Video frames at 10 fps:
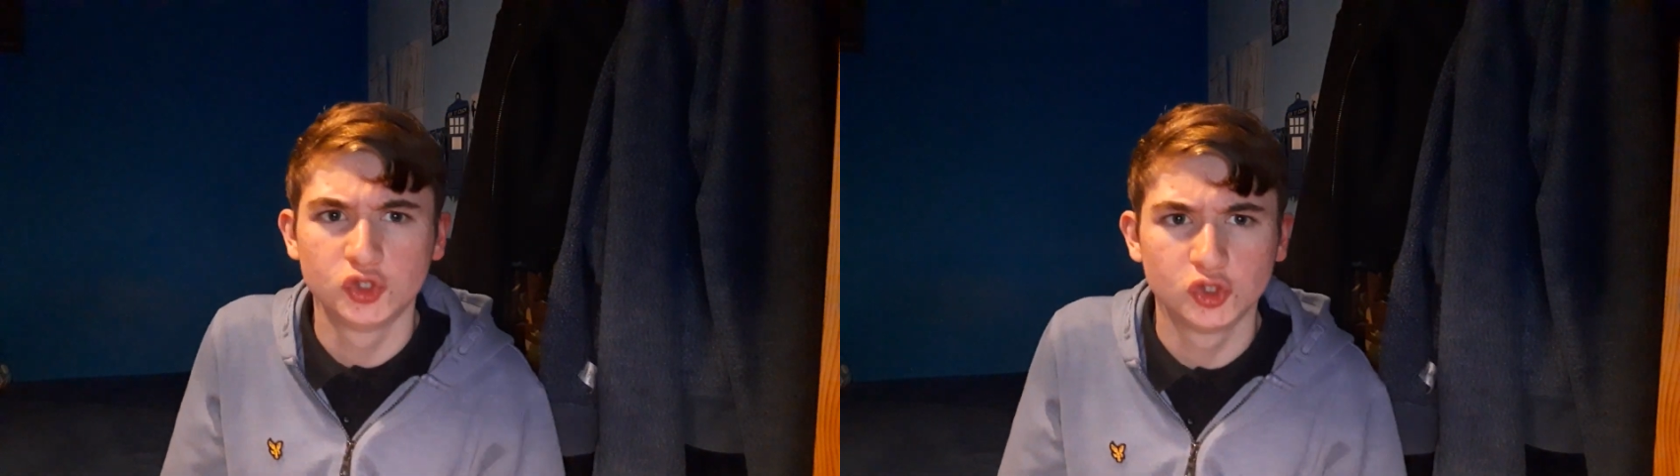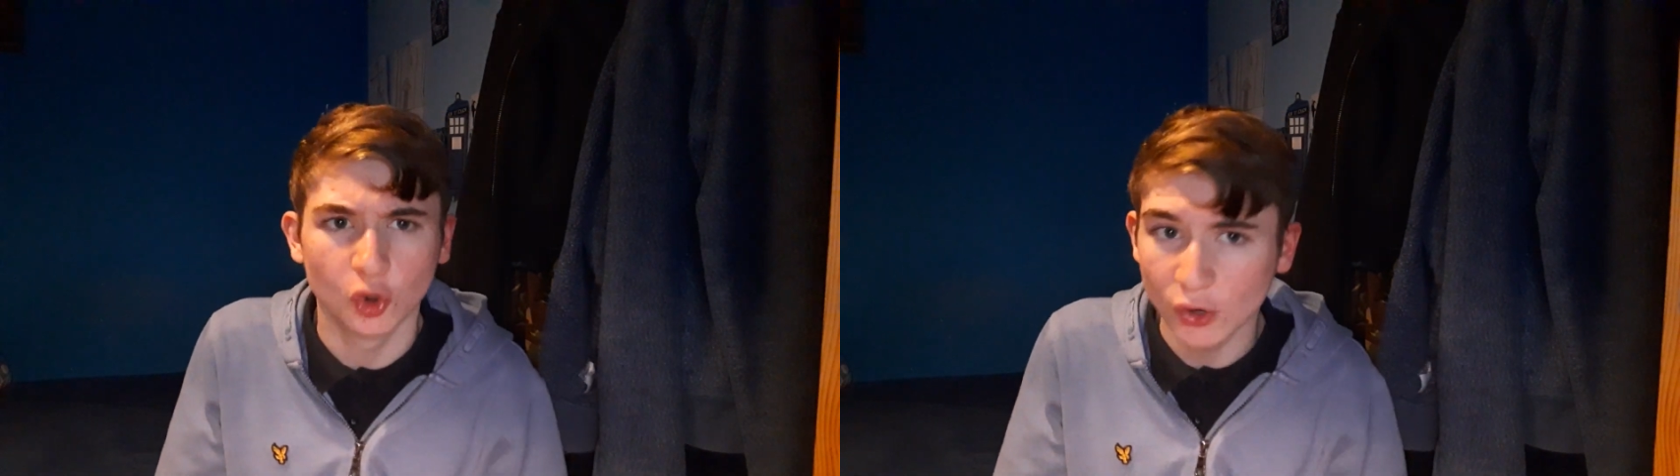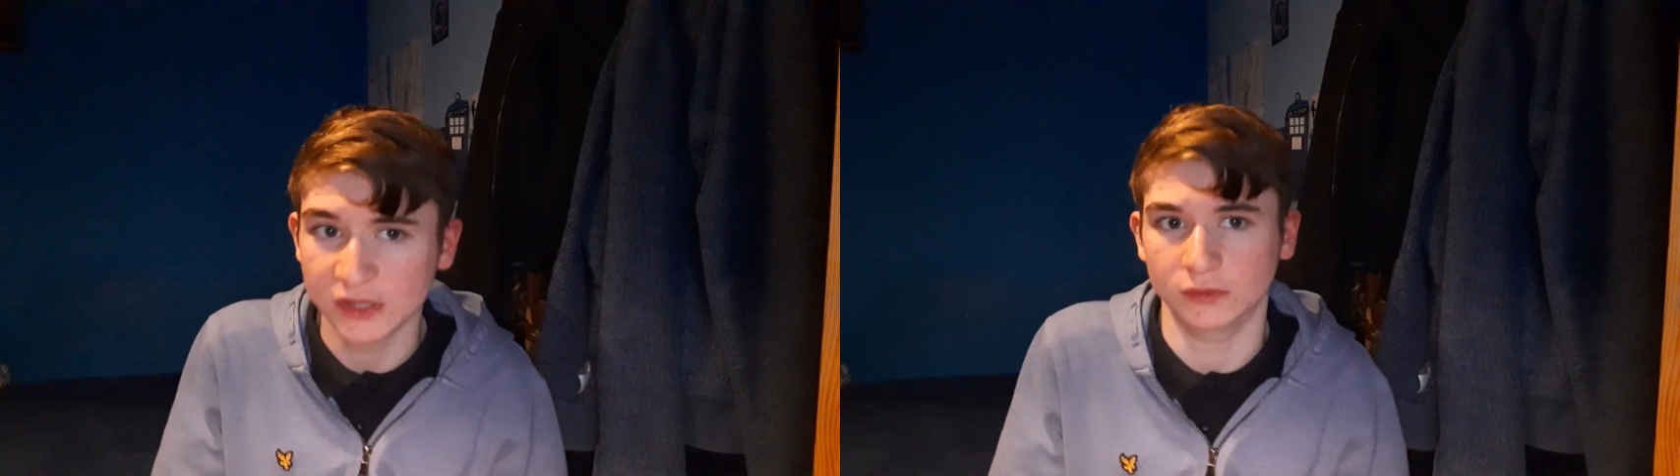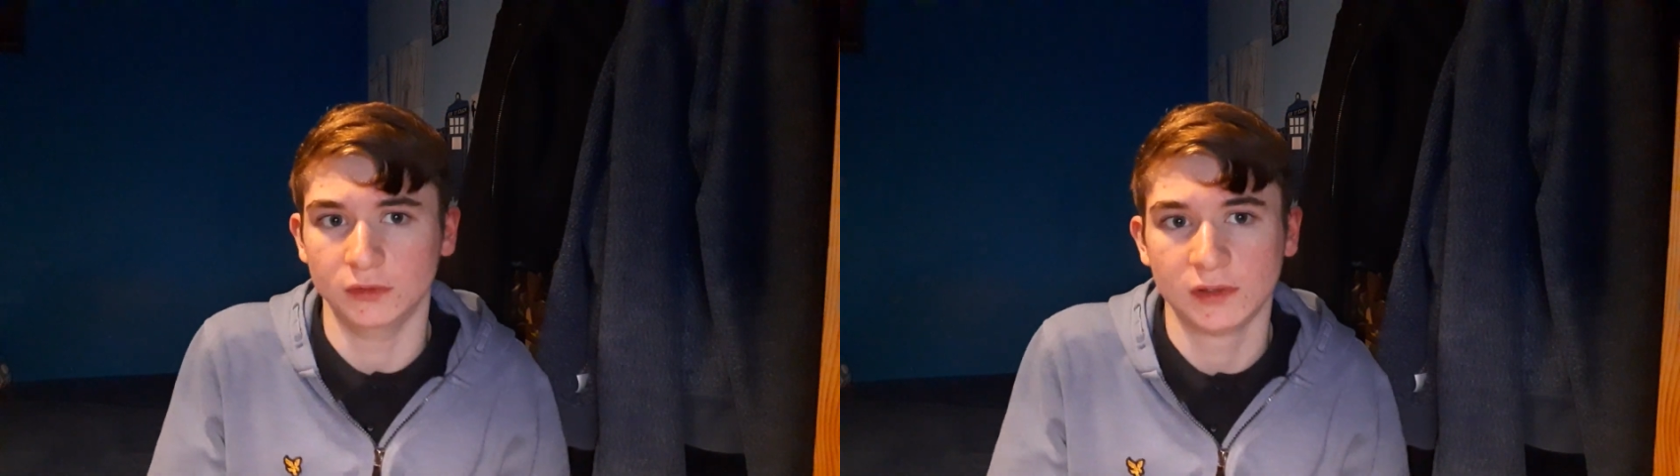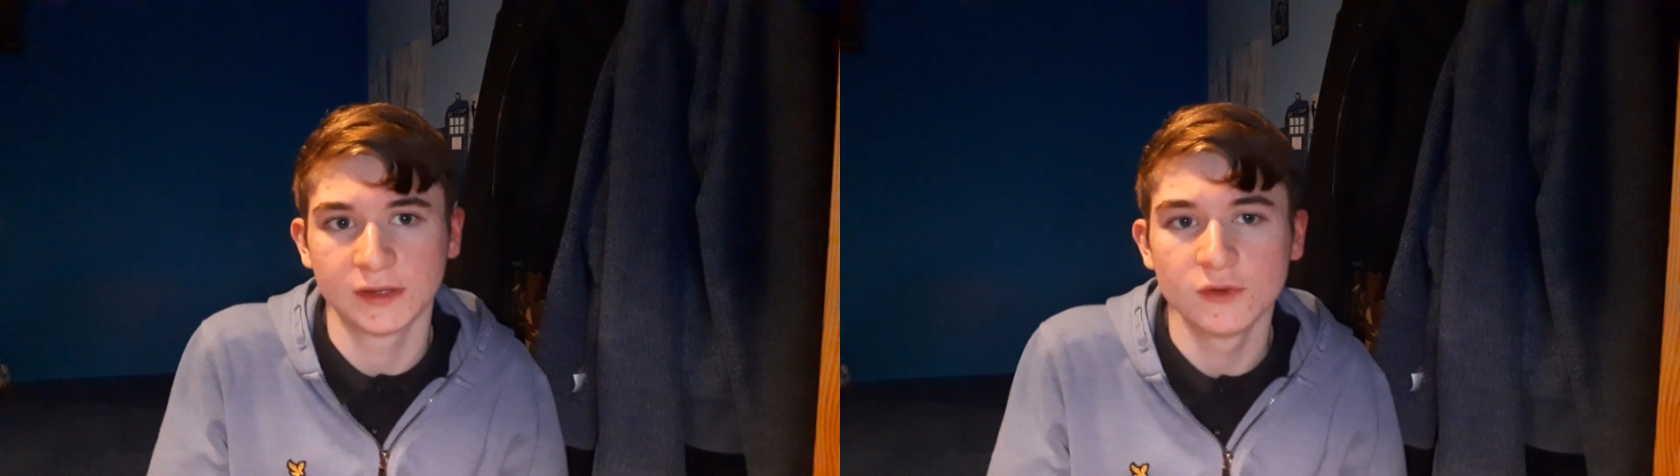Doyle
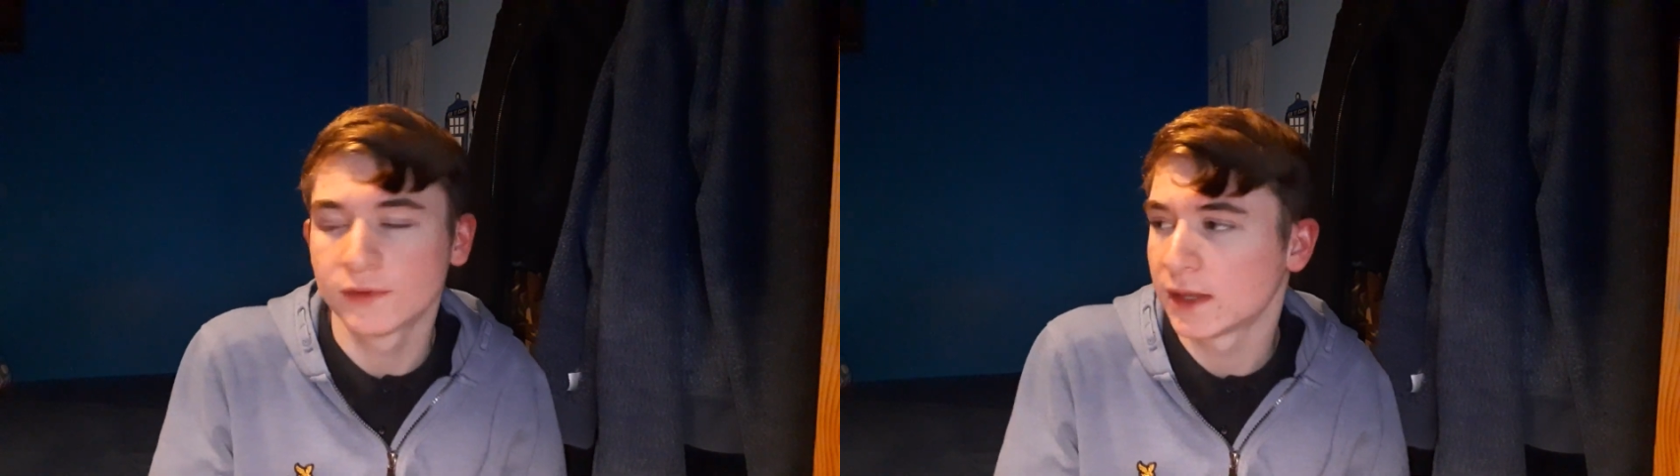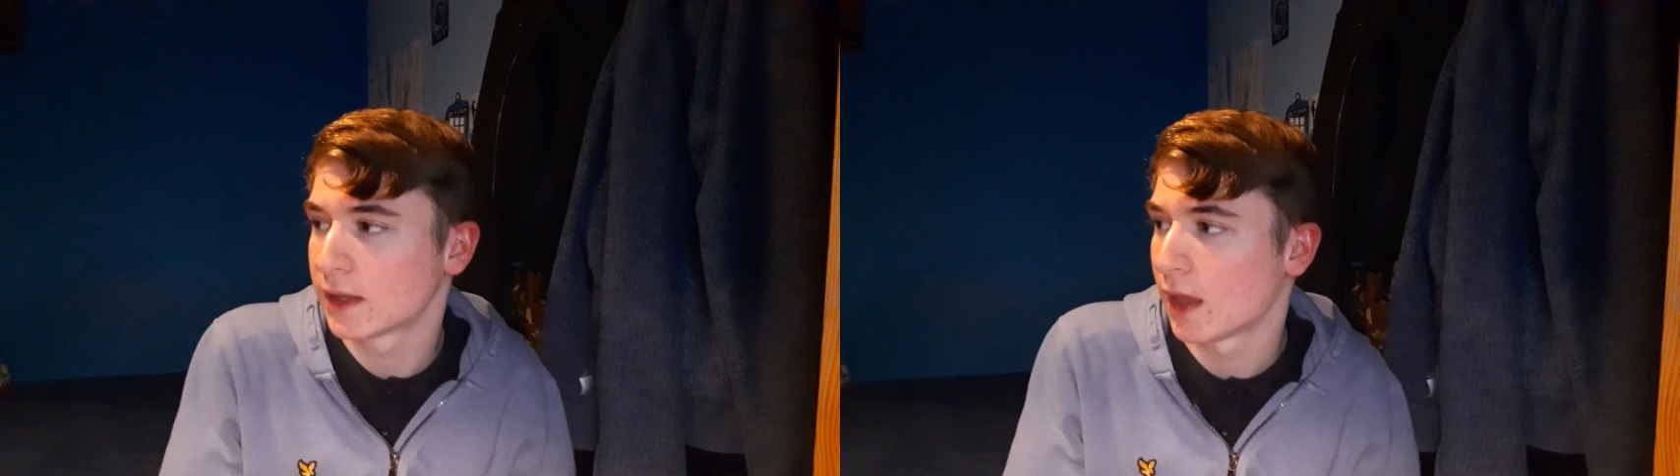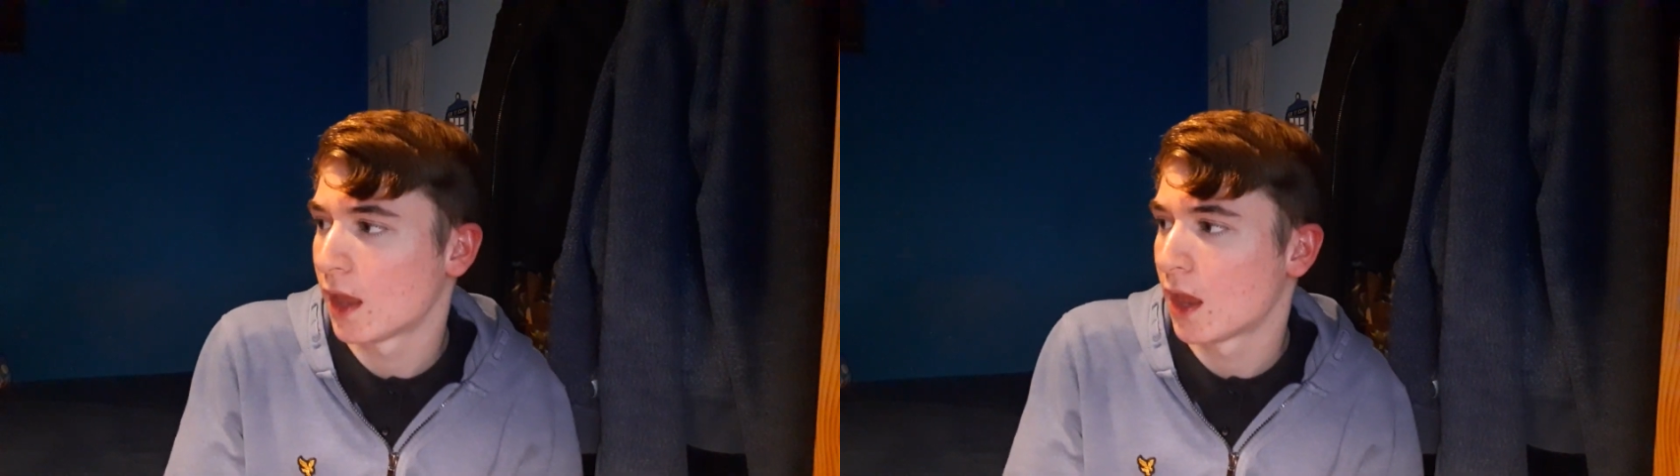and you think,